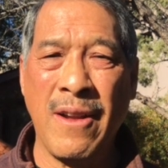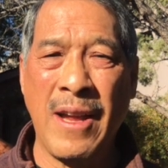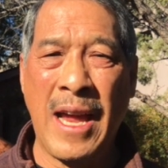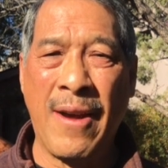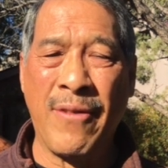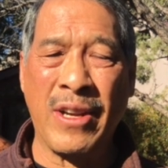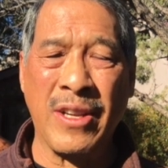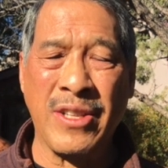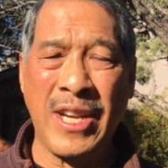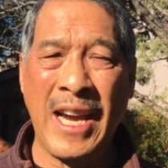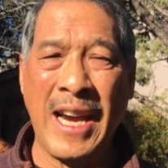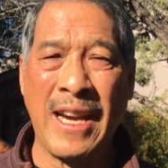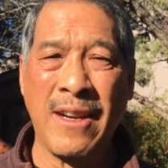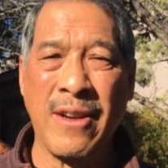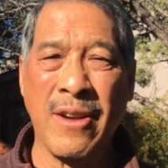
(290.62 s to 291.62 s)
having
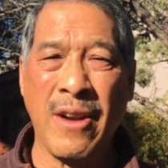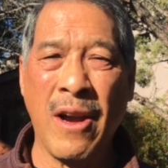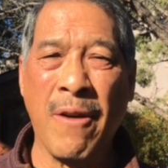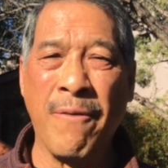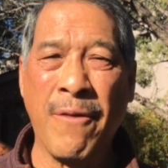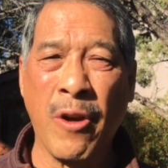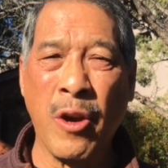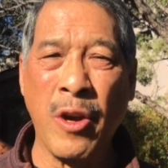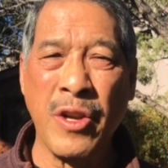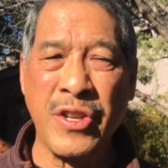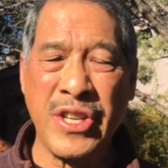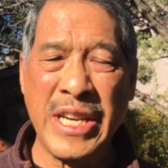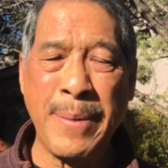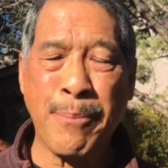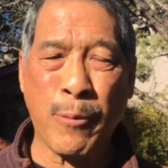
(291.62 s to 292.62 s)
attained a very
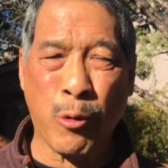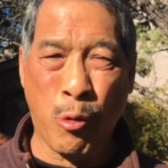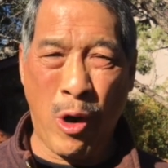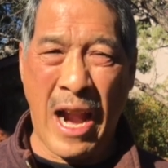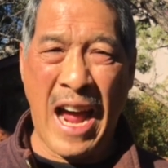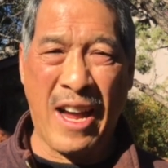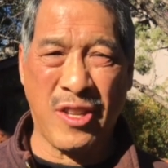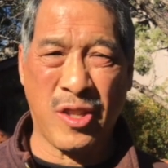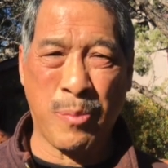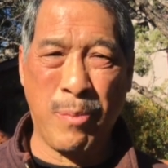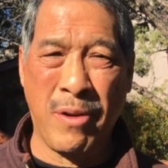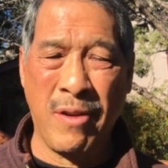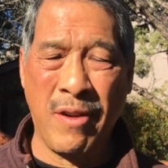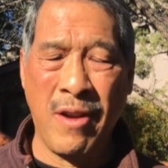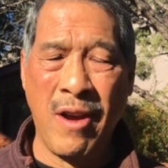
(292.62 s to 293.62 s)
deep grasp
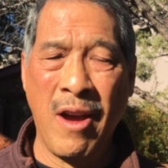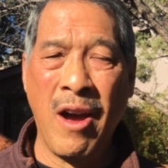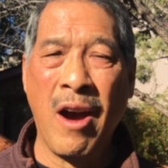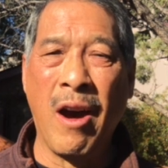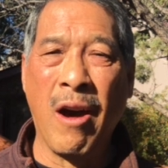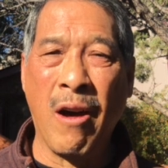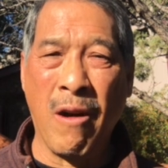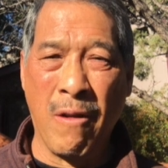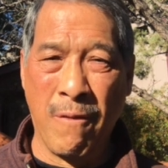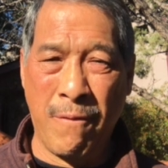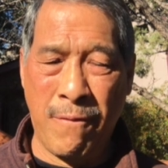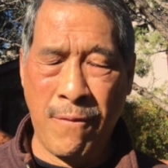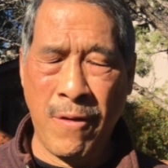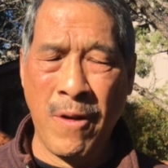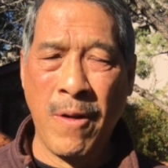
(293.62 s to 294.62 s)

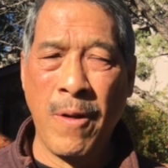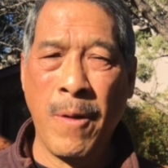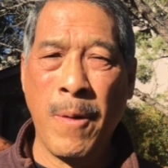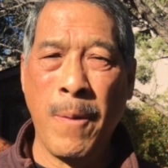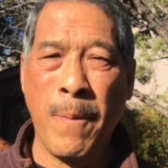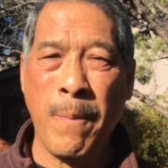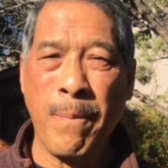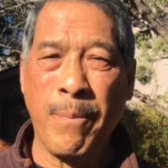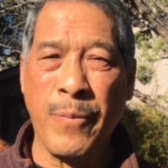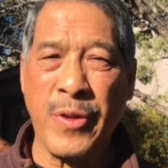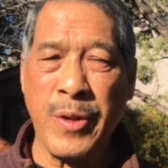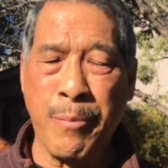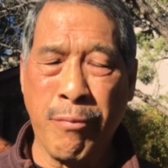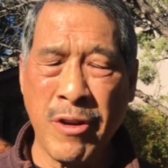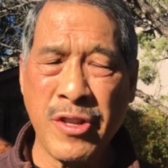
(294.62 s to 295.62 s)
of
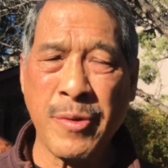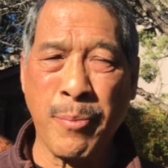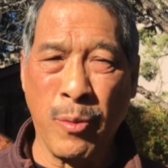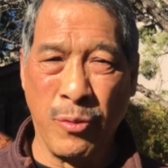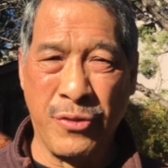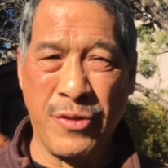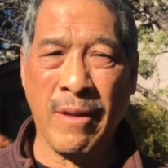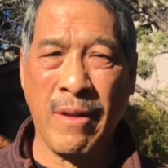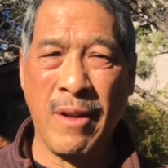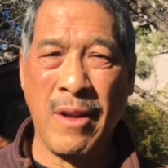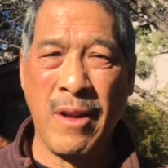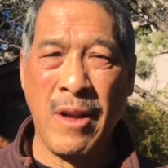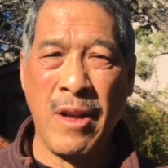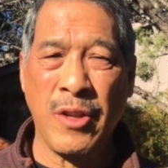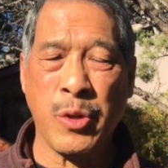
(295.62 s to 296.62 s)
the principles.
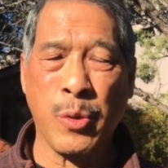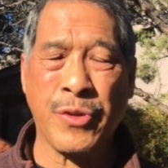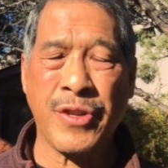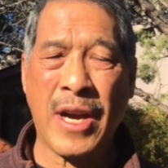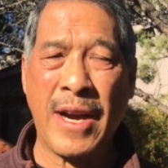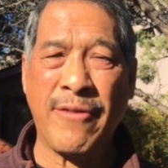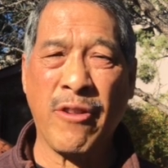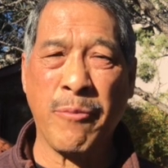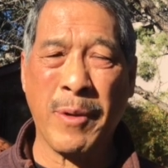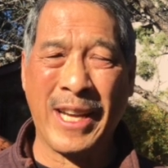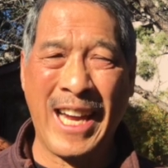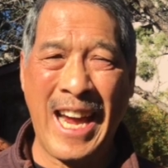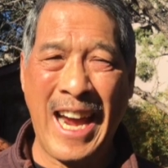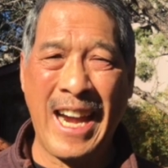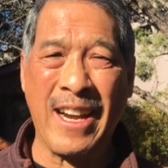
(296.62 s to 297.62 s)
So aside from
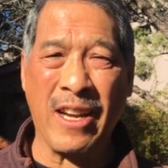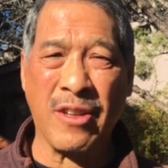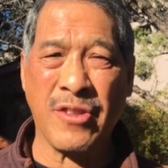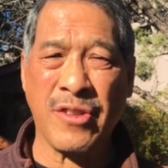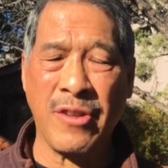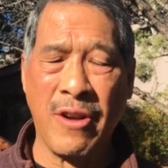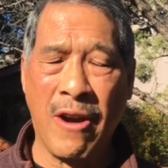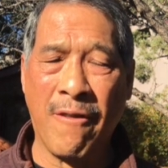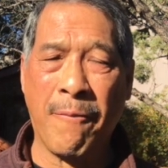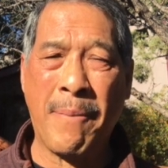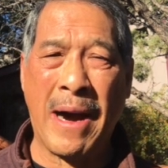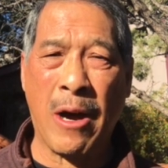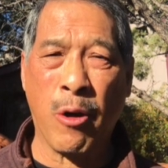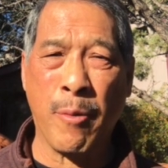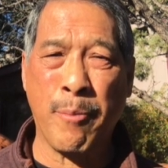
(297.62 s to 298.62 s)
mechanics of
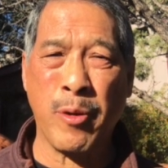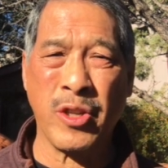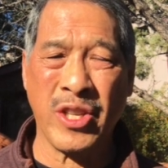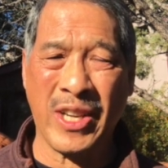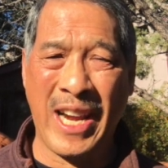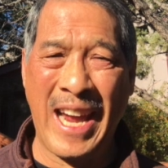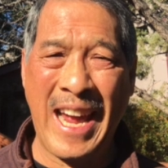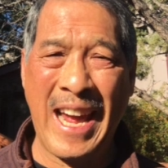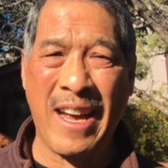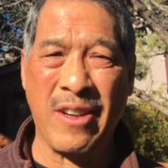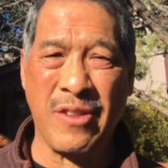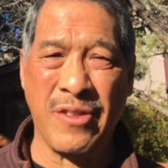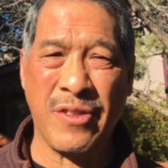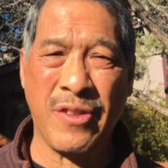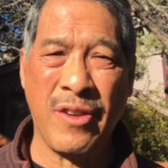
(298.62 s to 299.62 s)
power pushing
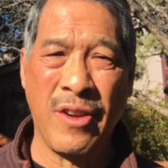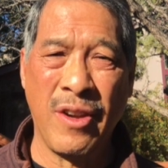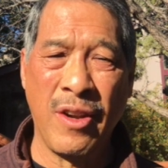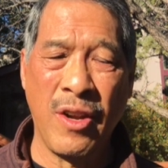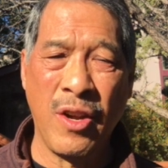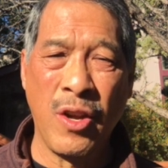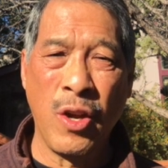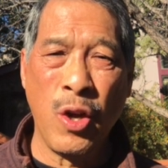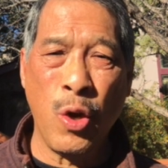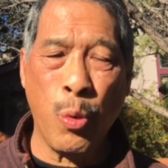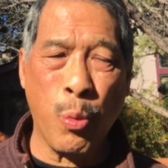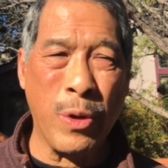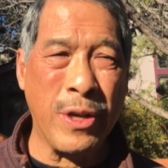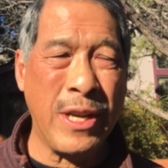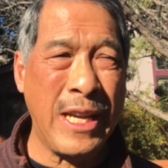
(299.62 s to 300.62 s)
hands,
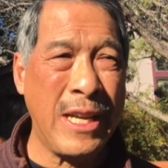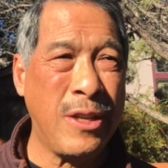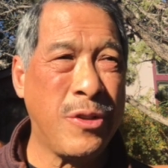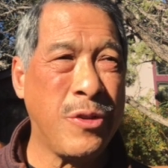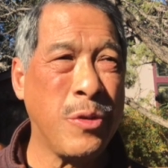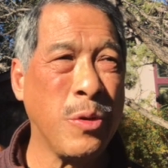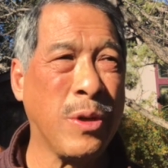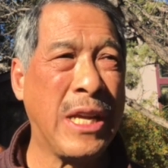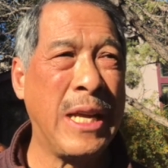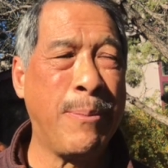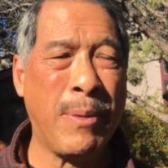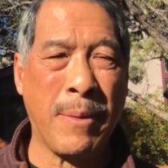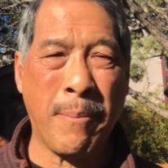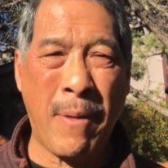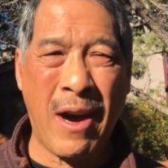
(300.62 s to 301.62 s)
we need to keep
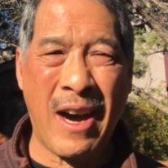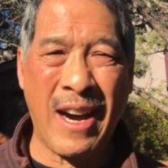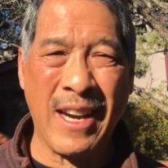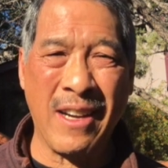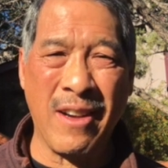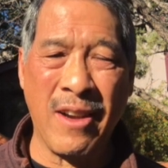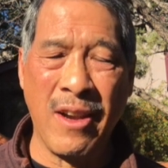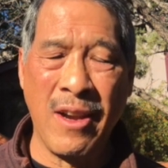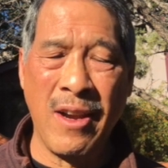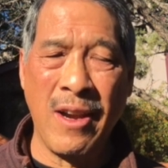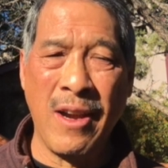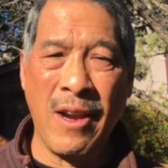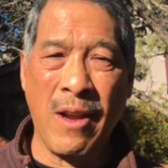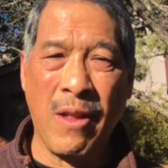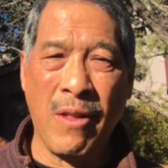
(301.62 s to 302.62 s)
in mind
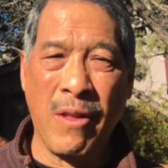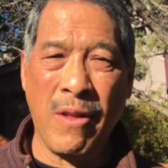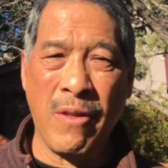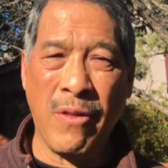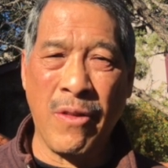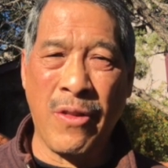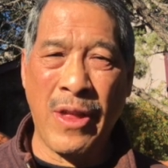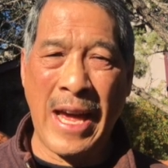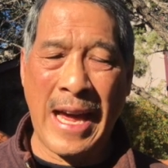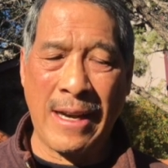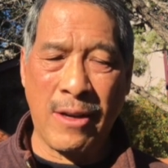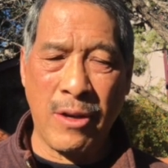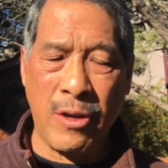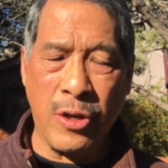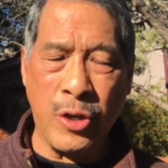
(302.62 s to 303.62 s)
that
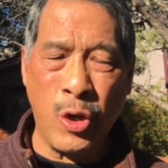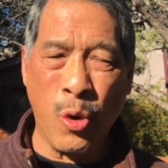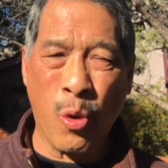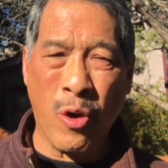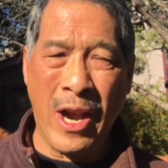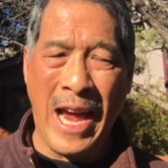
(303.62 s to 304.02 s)
your